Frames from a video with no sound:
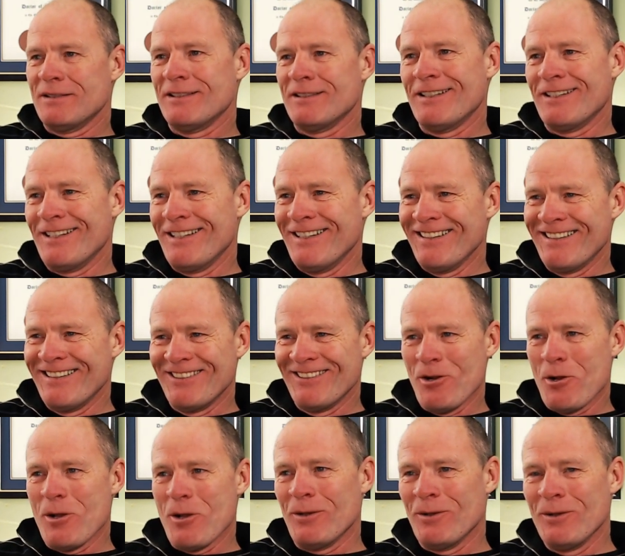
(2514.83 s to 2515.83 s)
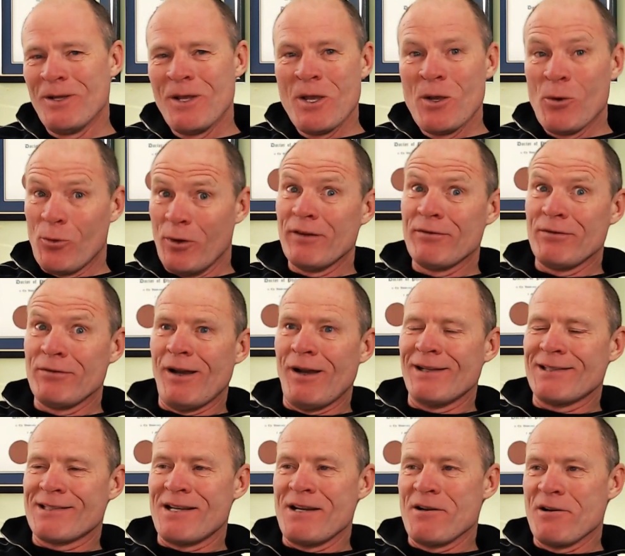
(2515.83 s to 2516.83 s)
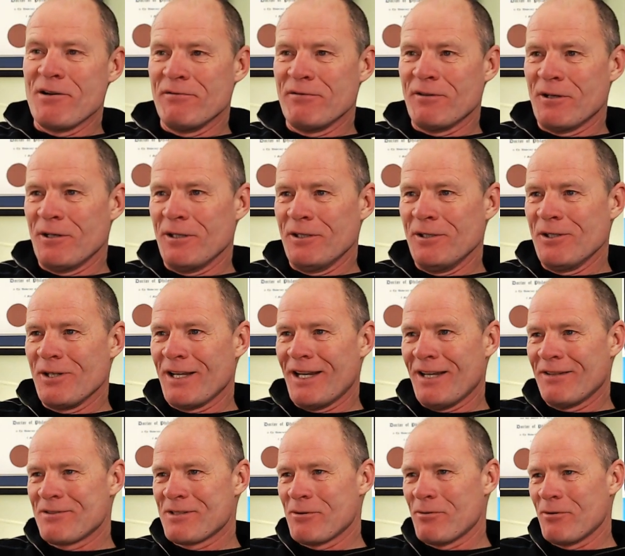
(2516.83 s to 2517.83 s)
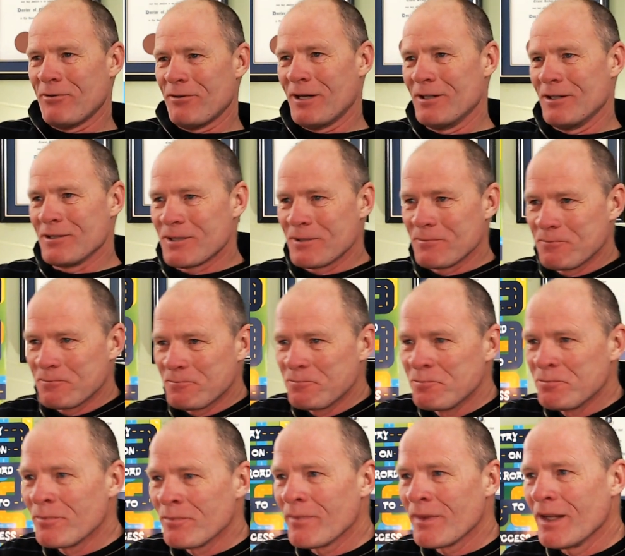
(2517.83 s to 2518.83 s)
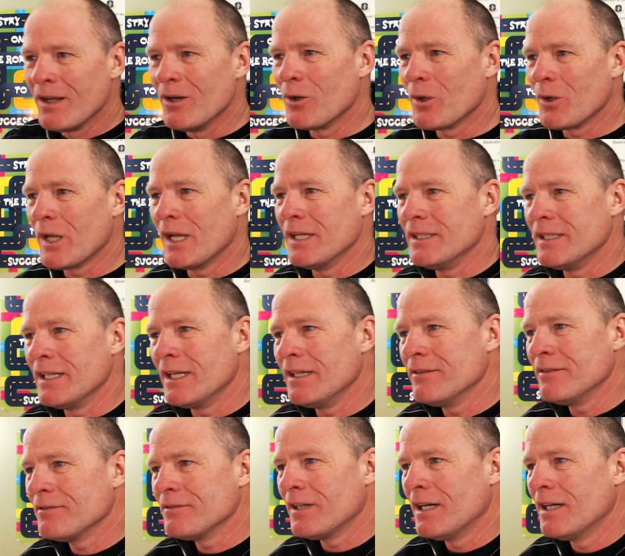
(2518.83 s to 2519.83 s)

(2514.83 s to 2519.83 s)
Uh, well, we have lots here in Vernon. You can have some of ours. Okay, Dave.